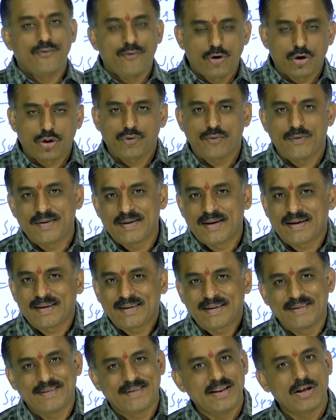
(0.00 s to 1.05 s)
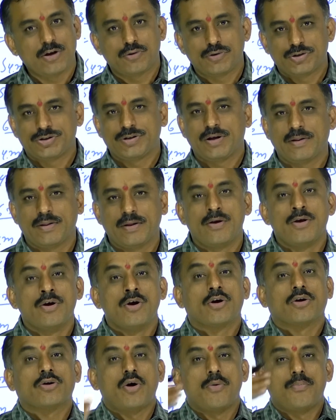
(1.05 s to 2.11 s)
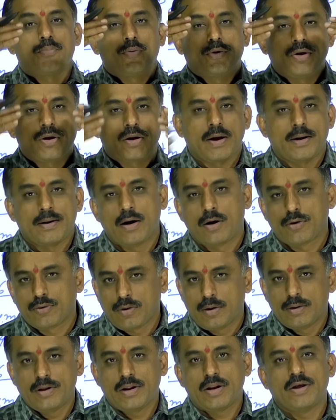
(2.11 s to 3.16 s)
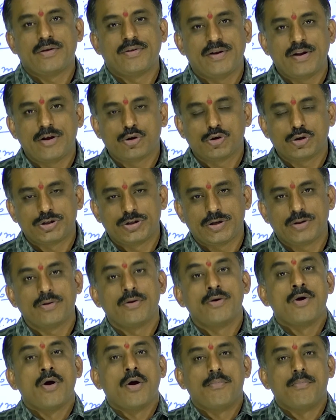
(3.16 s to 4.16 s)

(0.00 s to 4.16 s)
fourth one are reasoning questions. Computer cannot solve the reasoning questions.